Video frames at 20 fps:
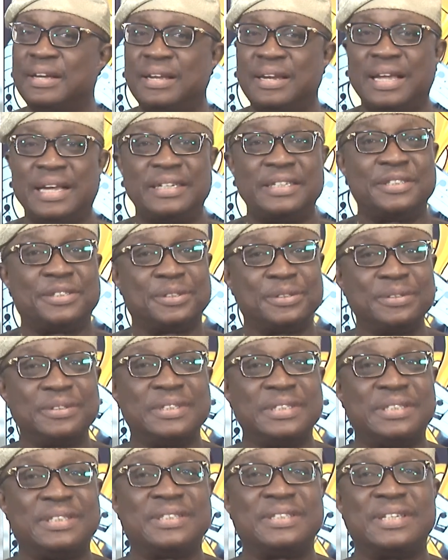like the truth
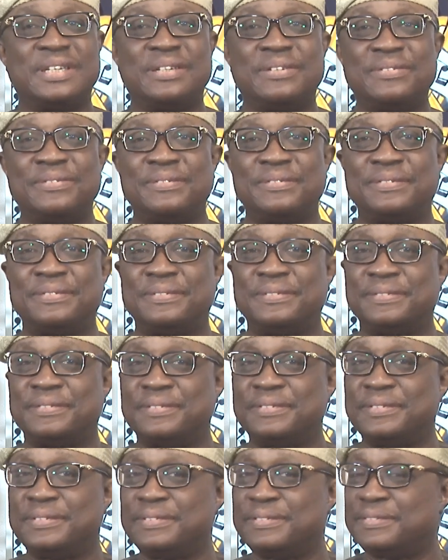itself,
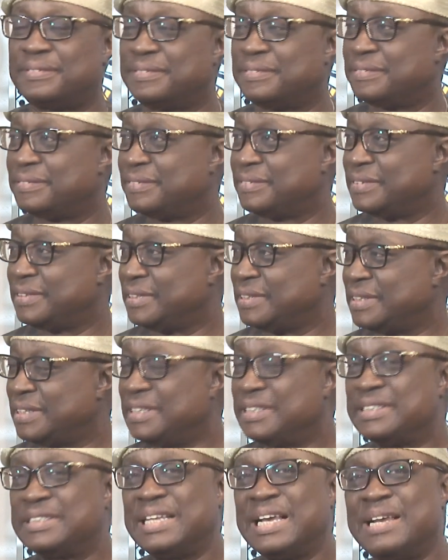
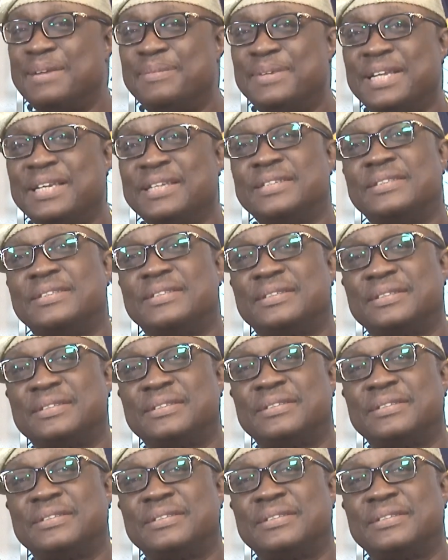is timeless.